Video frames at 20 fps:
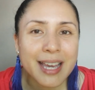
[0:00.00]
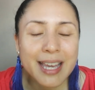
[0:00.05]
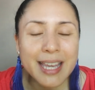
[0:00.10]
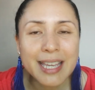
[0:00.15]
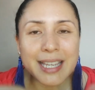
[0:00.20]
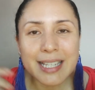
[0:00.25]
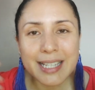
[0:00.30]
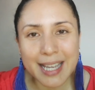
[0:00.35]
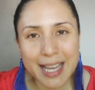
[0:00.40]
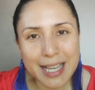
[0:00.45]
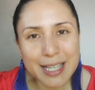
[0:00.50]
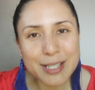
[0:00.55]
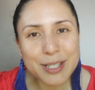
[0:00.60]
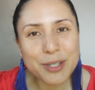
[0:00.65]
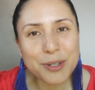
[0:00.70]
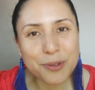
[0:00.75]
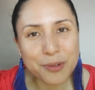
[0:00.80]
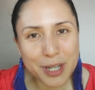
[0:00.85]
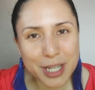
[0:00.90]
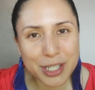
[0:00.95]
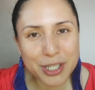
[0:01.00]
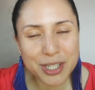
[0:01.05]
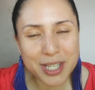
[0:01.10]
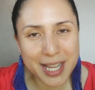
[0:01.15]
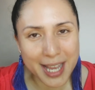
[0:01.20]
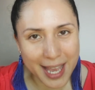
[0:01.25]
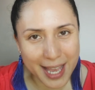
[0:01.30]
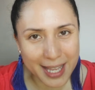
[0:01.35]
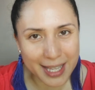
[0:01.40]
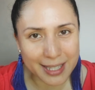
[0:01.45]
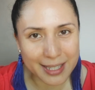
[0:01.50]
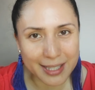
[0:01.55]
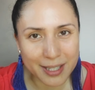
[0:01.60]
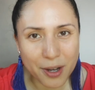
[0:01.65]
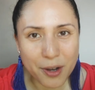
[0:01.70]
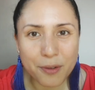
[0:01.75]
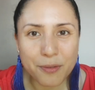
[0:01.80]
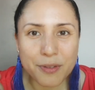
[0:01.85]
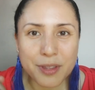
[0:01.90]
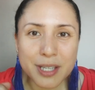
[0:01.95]
In case you reach the end
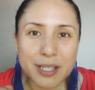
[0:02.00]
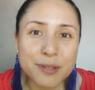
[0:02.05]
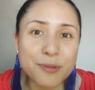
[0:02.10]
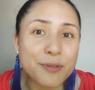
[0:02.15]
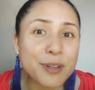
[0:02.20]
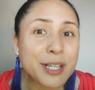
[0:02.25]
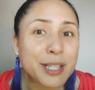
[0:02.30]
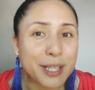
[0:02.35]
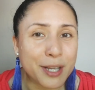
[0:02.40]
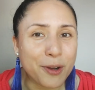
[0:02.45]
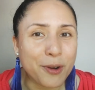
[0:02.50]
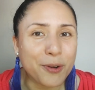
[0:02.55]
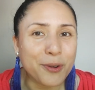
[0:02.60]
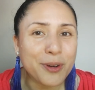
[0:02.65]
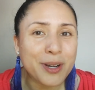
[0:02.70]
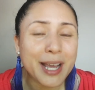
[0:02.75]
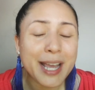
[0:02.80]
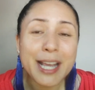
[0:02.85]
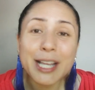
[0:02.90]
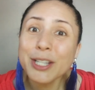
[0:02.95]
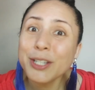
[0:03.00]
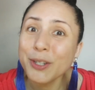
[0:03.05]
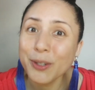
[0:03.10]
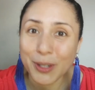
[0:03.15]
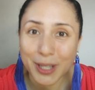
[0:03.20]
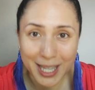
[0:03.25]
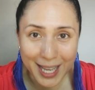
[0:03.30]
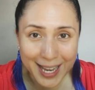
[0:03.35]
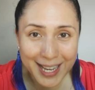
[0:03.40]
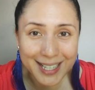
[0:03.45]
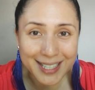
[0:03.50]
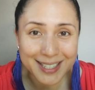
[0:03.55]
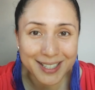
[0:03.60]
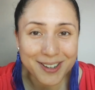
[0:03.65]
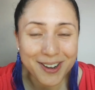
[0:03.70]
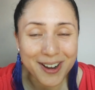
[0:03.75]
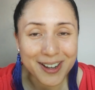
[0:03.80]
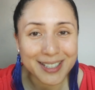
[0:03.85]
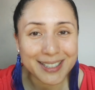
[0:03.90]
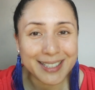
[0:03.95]
of this video and you like the
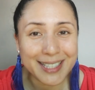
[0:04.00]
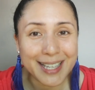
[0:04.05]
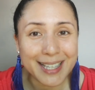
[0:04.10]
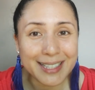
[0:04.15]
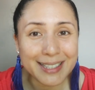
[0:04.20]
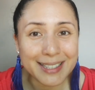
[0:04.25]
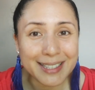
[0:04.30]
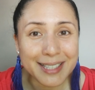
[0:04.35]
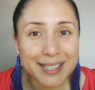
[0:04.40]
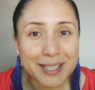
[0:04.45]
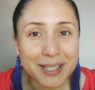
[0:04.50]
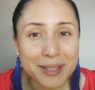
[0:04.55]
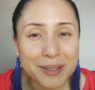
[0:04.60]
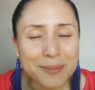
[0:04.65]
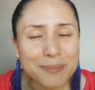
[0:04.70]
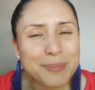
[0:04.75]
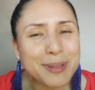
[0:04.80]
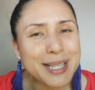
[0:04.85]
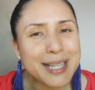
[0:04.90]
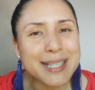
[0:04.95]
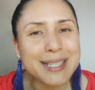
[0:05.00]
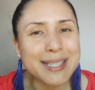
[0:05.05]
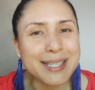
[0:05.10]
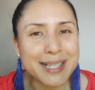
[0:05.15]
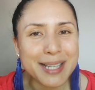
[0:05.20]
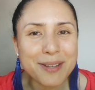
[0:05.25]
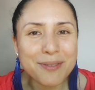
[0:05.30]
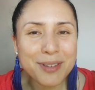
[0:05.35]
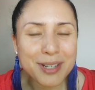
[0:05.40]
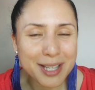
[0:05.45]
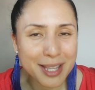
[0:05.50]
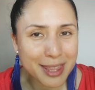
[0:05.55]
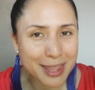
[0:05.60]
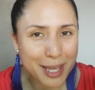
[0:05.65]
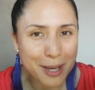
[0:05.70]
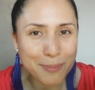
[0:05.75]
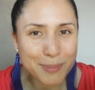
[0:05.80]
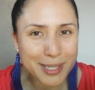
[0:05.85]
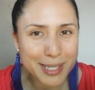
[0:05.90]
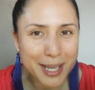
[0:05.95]
content, please give it a
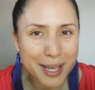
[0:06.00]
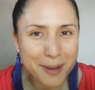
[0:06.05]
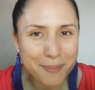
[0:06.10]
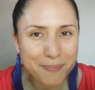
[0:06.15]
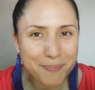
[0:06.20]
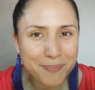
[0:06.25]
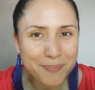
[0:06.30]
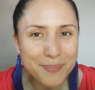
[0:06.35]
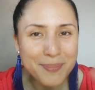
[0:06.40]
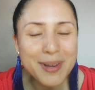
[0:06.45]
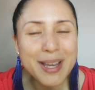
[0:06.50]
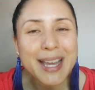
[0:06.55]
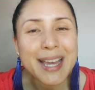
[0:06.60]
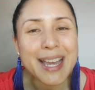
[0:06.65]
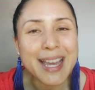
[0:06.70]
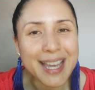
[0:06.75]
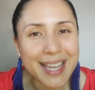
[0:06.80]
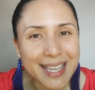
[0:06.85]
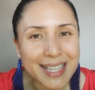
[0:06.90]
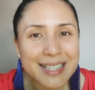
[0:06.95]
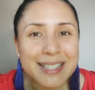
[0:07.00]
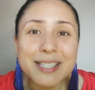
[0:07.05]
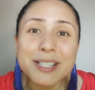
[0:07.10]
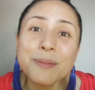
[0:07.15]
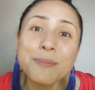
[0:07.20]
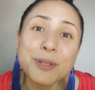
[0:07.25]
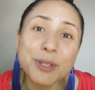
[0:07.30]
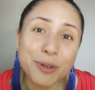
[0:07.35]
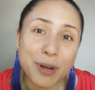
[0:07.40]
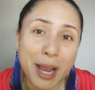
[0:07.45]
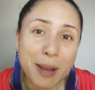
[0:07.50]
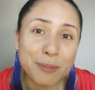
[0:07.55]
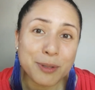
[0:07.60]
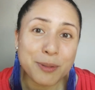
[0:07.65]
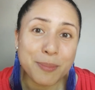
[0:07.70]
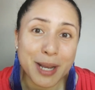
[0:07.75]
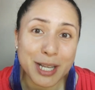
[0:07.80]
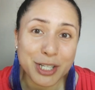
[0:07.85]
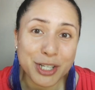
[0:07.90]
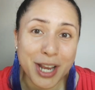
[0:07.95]
thumbs up and subscribe to
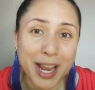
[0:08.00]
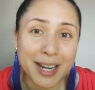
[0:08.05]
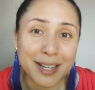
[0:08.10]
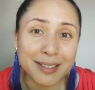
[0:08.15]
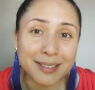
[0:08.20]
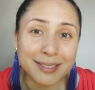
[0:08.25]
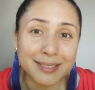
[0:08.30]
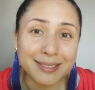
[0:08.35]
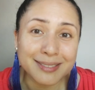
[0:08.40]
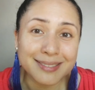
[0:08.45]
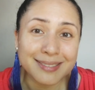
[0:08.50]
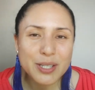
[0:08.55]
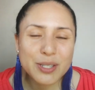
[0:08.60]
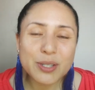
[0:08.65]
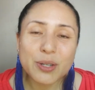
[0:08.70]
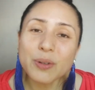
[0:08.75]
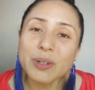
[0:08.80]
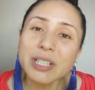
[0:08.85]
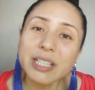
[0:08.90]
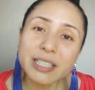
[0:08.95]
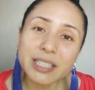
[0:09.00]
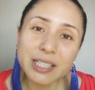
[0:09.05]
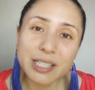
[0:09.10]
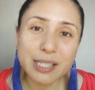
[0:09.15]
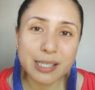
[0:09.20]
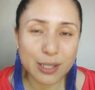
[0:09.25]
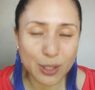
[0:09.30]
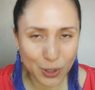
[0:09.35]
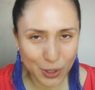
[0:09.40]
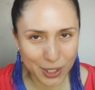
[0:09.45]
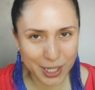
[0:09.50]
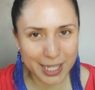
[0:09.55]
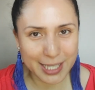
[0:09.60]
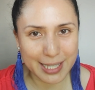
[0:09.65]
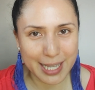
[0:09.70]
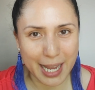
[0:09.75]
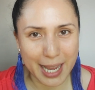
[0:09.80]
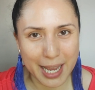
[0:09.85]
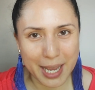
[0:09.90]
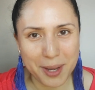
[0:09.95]
my channel. So a little story
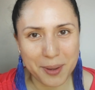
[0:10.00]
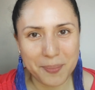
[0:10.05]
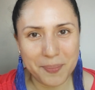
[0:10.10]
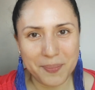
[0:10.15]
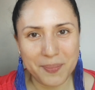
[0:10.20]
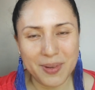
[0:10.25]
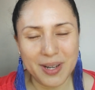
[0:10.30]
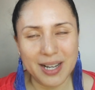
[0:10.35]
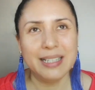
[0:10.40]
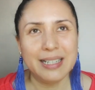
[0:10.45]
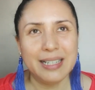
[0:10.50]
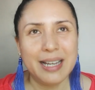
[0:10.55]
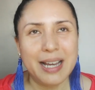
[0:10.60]
time.